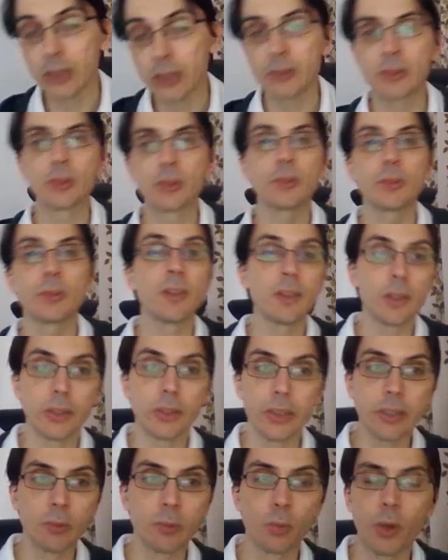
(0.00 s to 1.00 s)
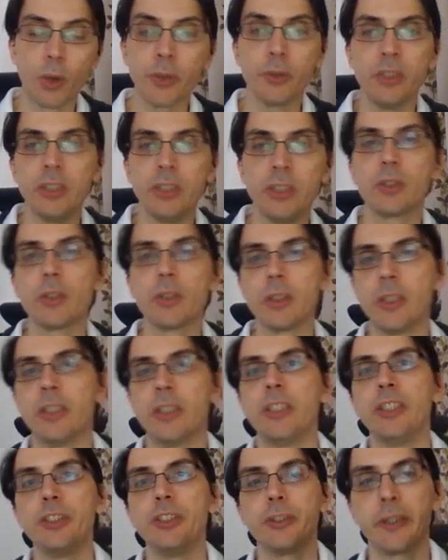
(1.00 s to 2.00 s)
to learn what you need to learn
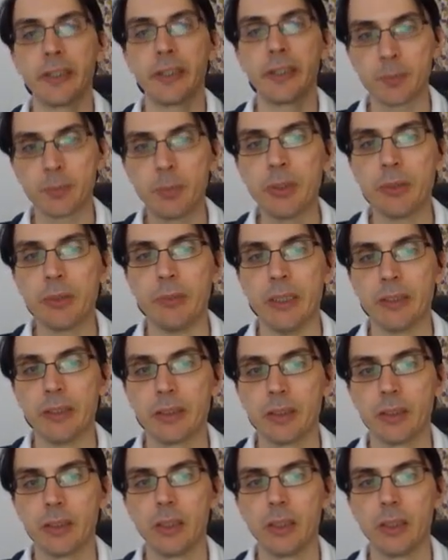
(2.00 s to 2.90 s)
in your experiment,